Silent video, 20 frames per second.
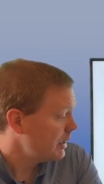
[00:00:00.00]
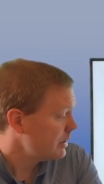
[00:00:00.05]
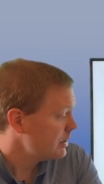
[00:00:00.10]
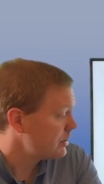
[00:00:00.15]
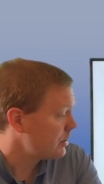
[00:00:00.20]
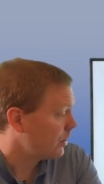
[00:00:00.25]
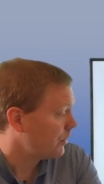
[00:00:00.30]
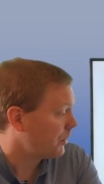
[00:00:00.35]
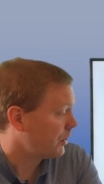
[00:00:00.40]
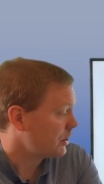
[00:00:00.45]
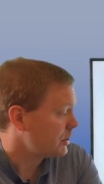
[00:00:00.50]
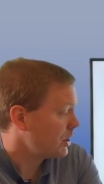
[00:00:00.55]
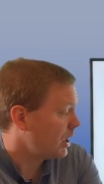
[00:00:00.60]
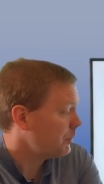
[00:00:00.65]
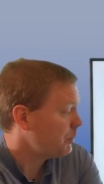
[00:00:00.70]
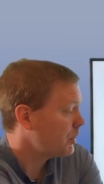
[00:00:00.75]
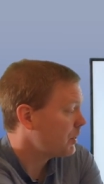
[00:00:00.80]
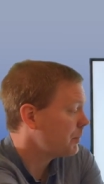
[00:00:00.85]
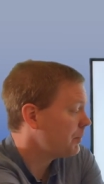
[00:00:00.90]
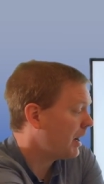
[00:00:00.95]
So for
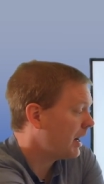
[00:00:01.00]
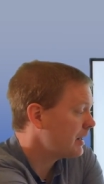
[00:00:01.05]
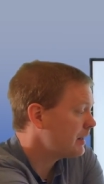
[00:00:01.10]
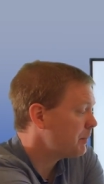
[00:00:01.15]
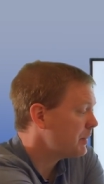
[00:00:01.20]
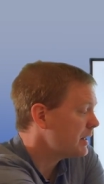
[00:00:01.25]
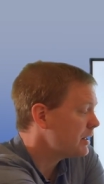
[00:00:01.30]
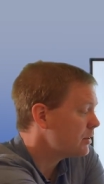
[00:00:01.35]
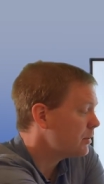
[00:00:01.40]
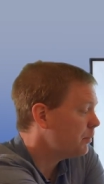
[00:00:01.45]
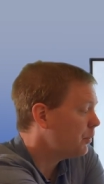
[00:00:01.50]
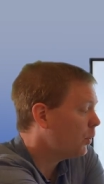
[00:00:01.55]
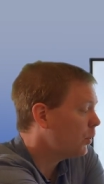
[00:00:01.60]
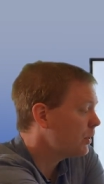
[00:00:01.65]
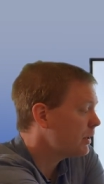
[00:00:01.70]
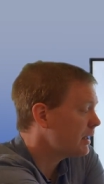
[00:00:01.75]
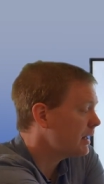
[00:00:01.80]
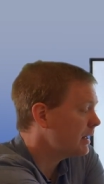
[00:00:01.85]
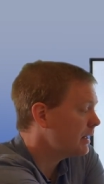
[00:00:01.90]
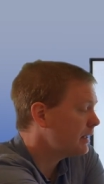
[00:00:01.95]
example, we might be
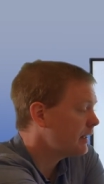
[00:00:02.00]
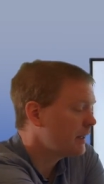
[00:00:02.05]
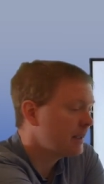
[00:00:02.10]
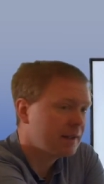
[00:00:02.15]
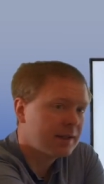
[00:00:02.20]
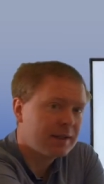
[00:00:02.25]
supporting